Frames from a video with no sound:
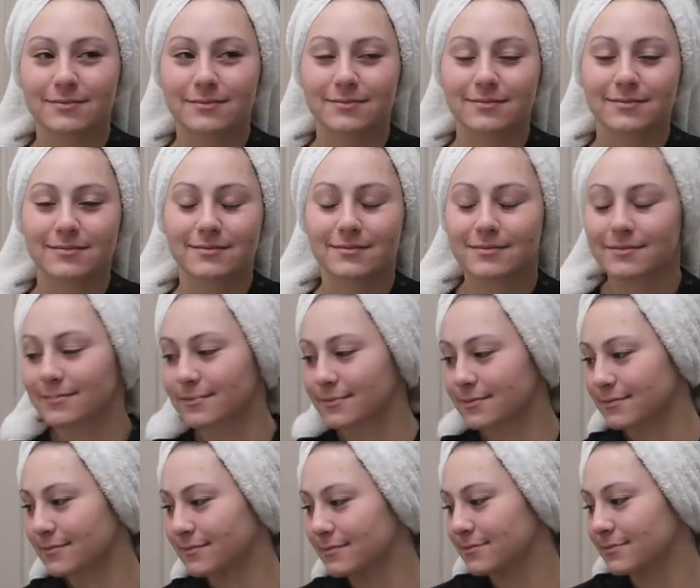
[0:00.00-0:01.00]

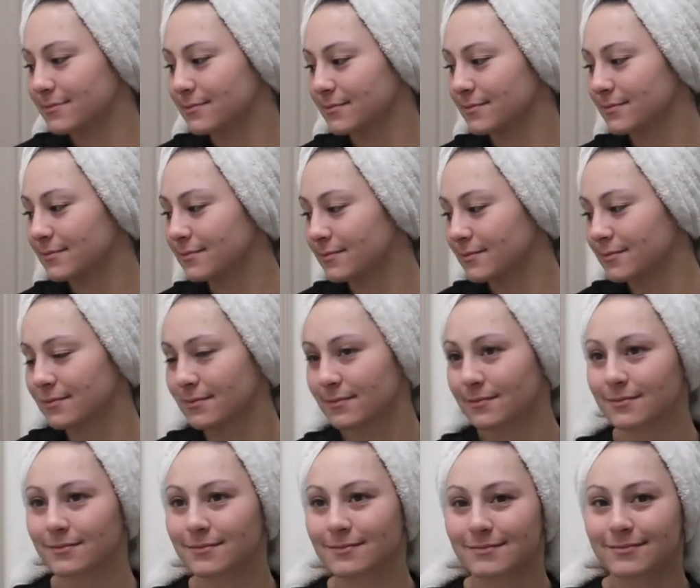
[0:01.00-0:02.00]

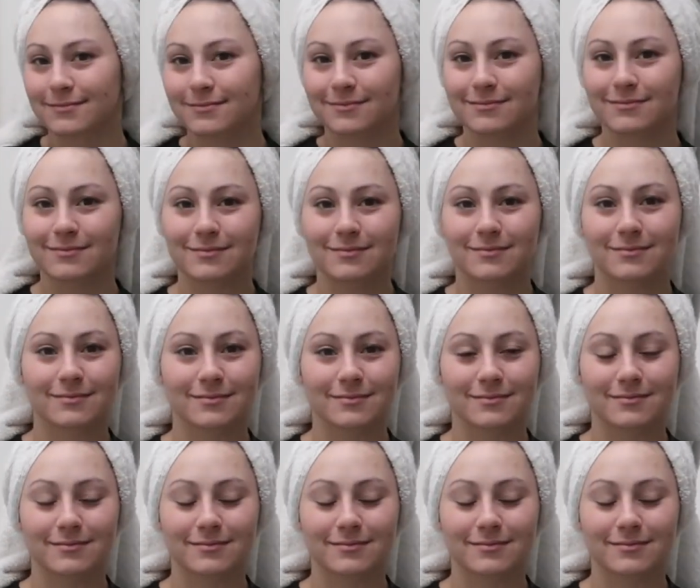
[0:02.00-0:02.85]
No one is speaking in this clip.